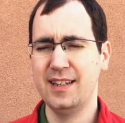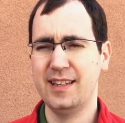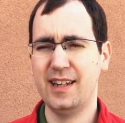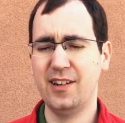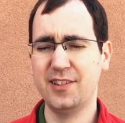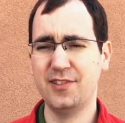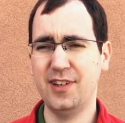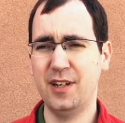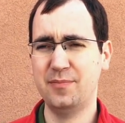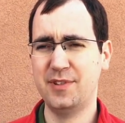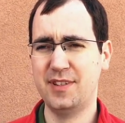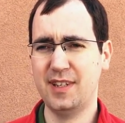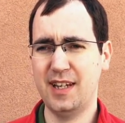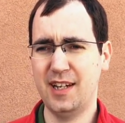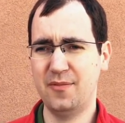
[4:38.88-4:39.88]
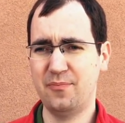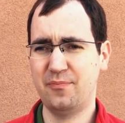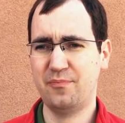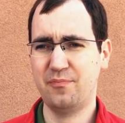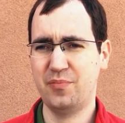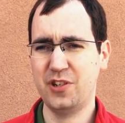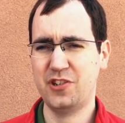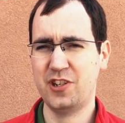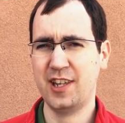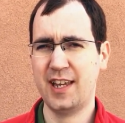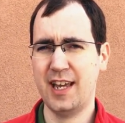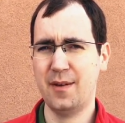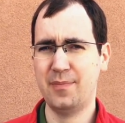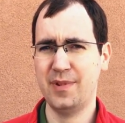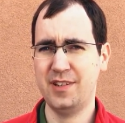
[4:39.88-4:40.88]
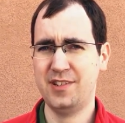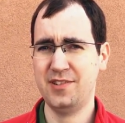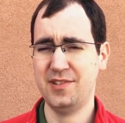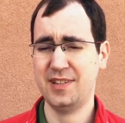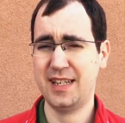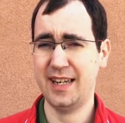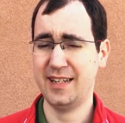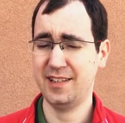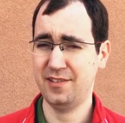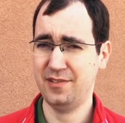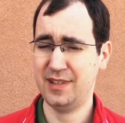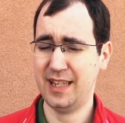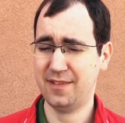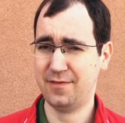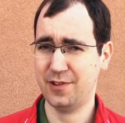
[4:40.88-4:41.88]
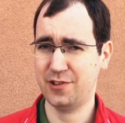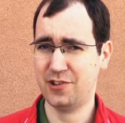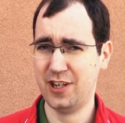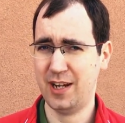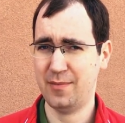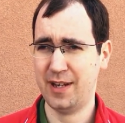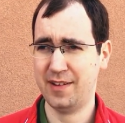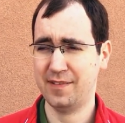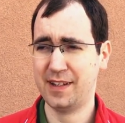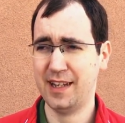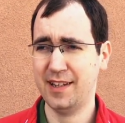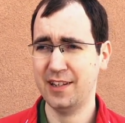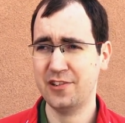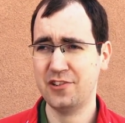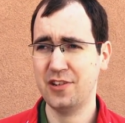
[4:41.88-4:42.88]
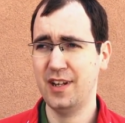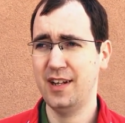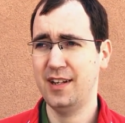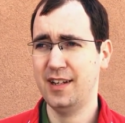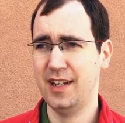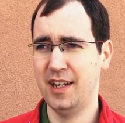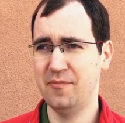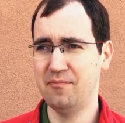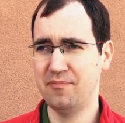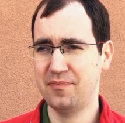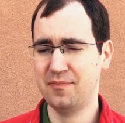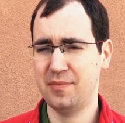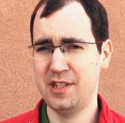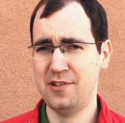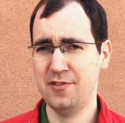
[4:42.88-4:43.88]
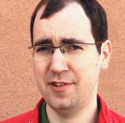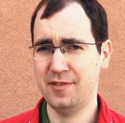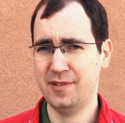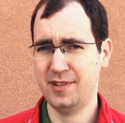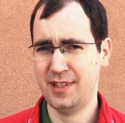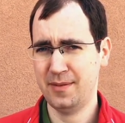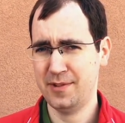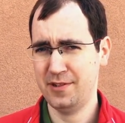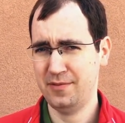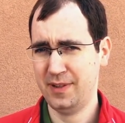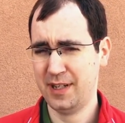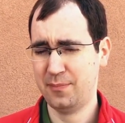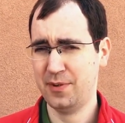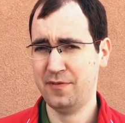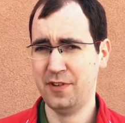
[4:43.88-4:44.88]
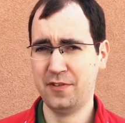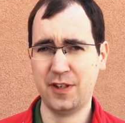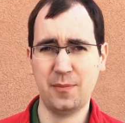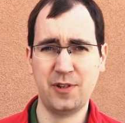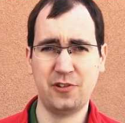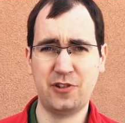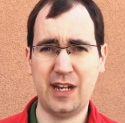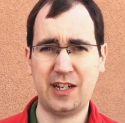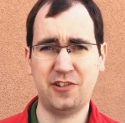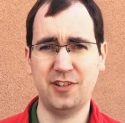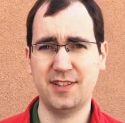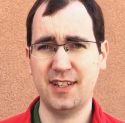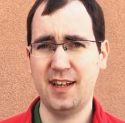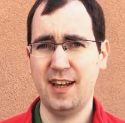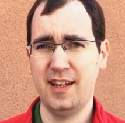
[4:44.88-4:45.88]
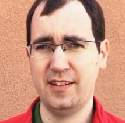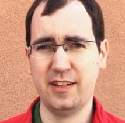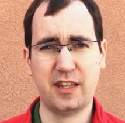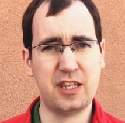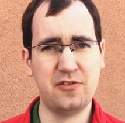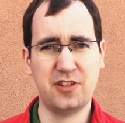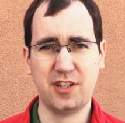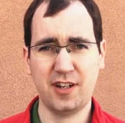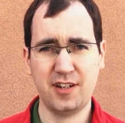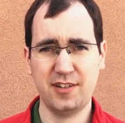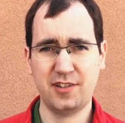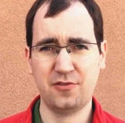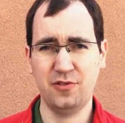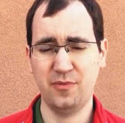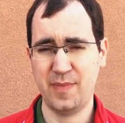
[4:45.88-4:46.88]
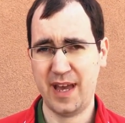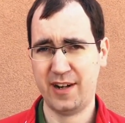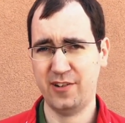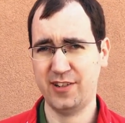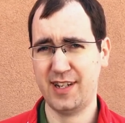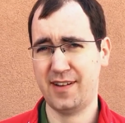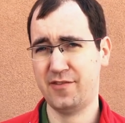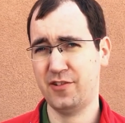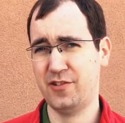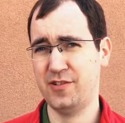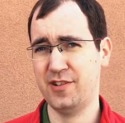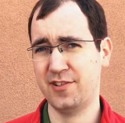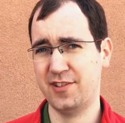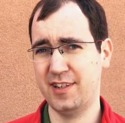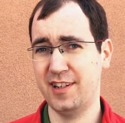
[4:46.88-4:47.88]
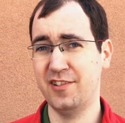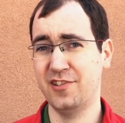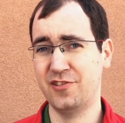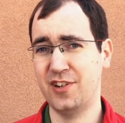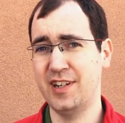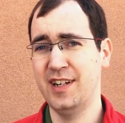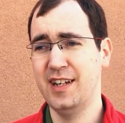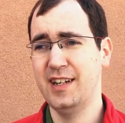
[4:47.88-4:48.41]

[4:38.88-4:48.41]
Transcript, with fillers: It also helps uh, bridge the gap into getting you that first job out of college. Um, P two W, like preview of coming attractions, nothing you study in school matters after two years in industry.